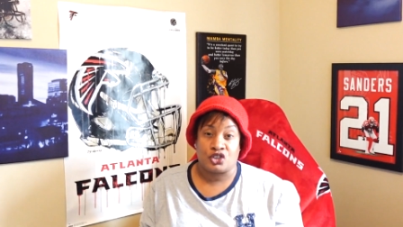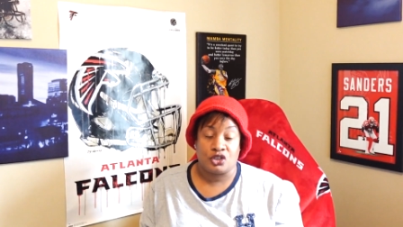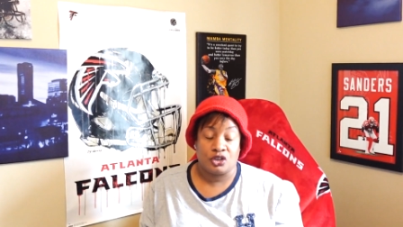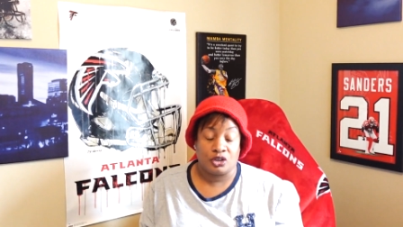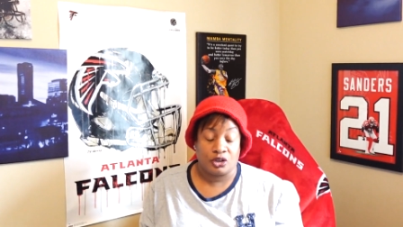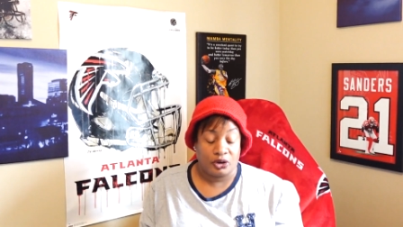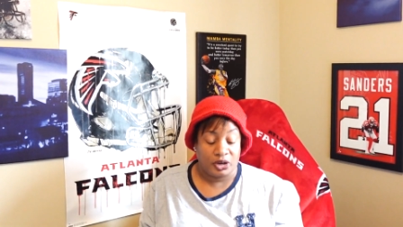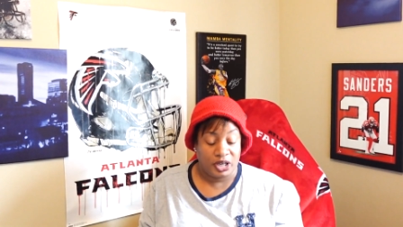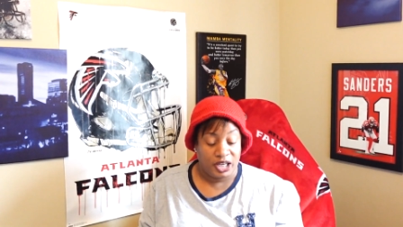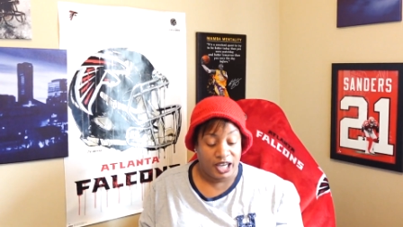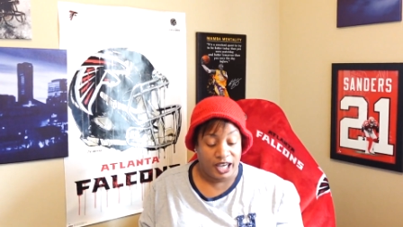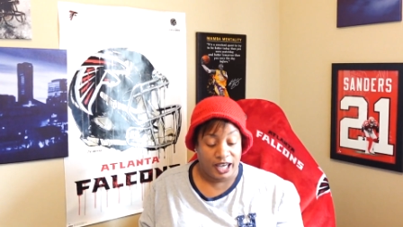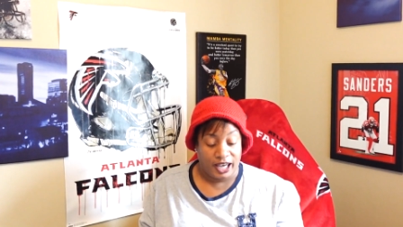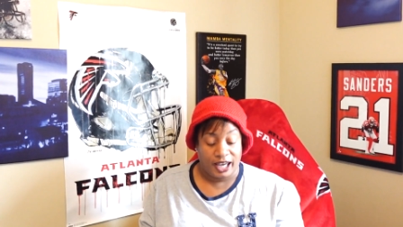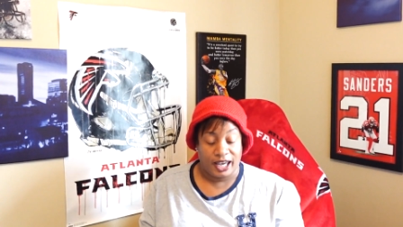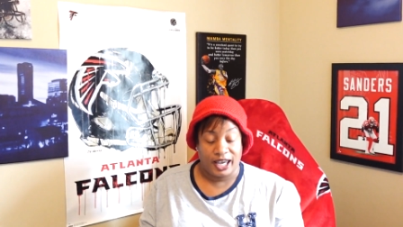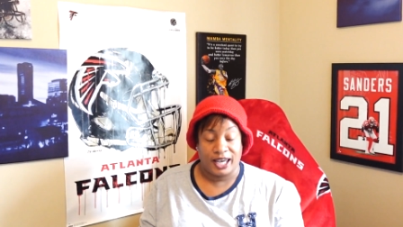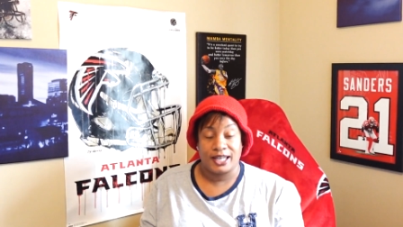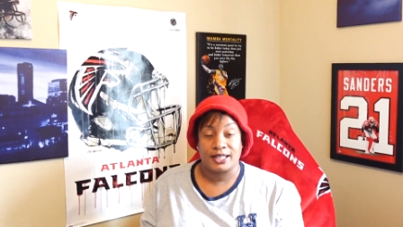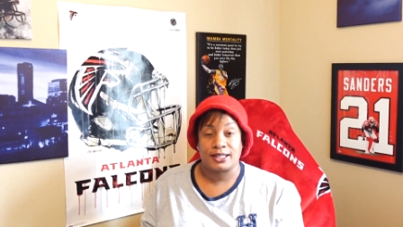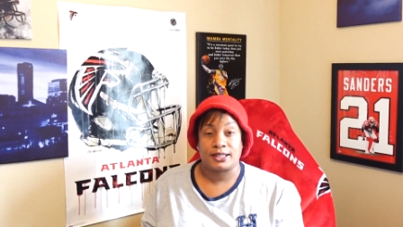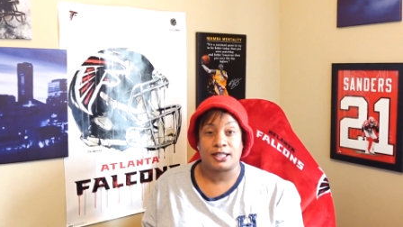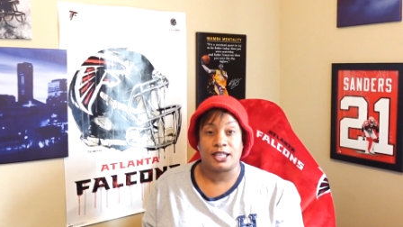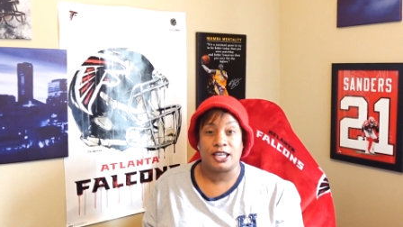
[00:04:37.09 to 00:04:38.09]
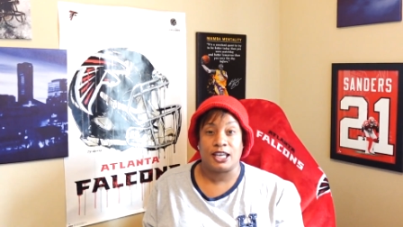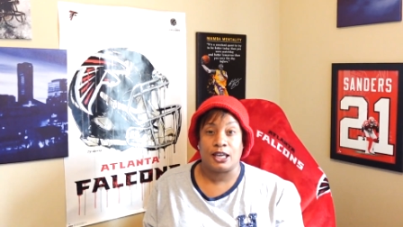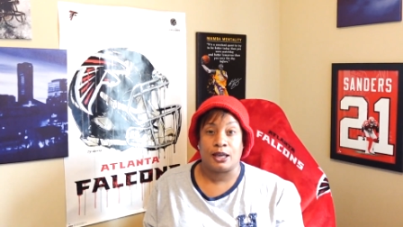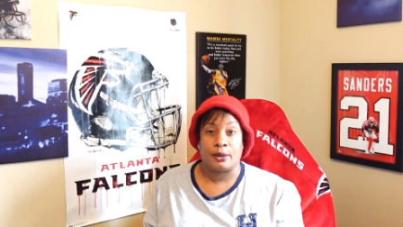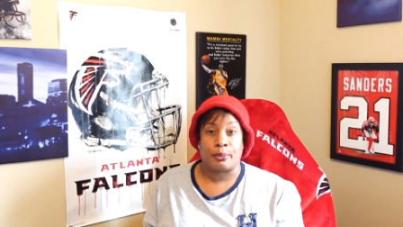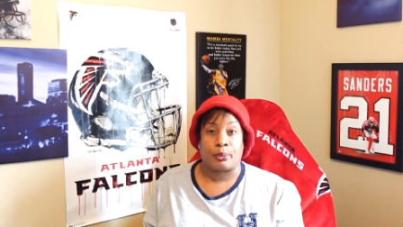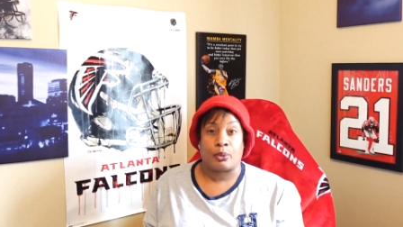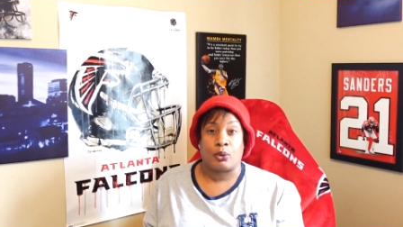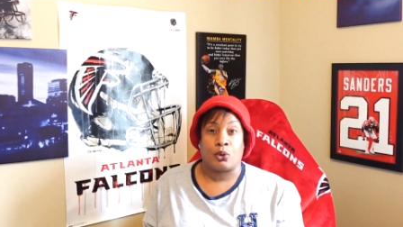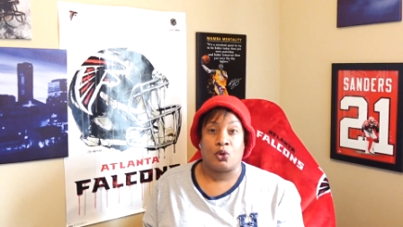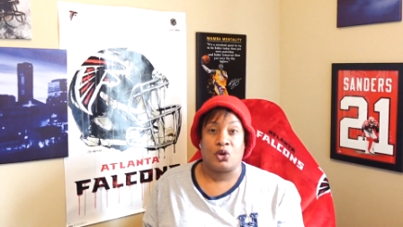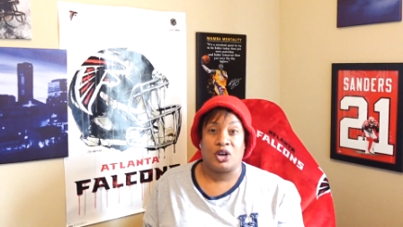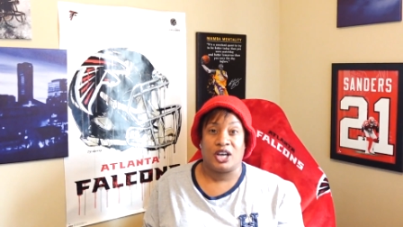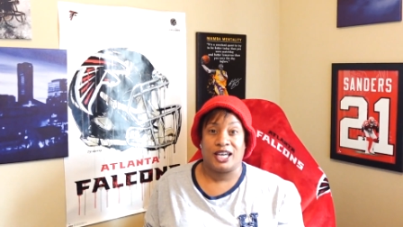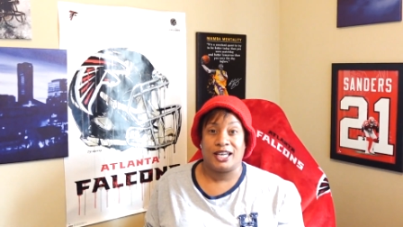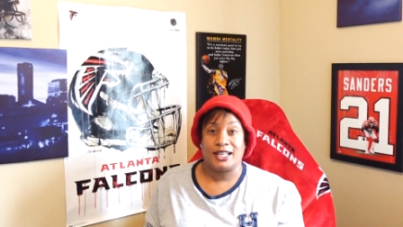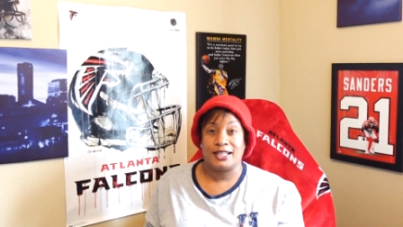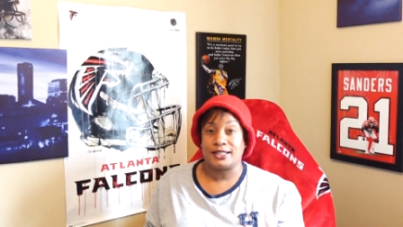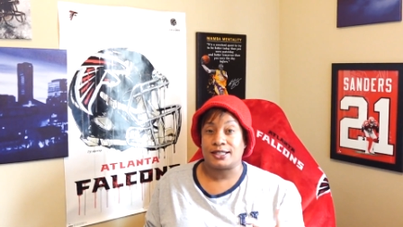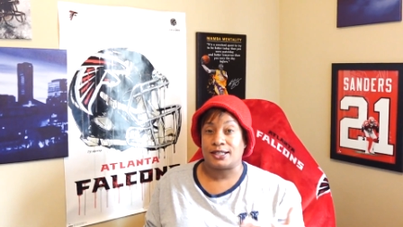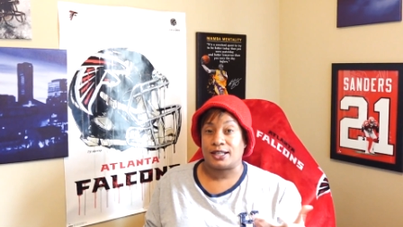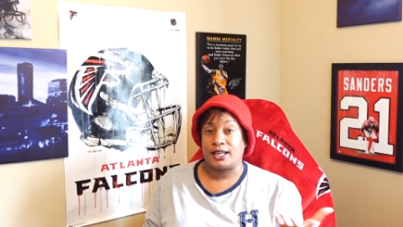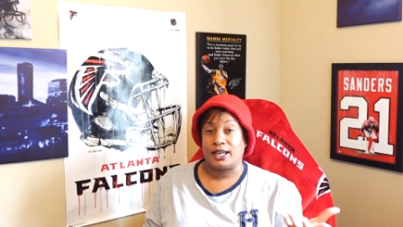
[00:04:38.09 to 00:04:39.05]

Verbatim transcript: You know, he had 18 points,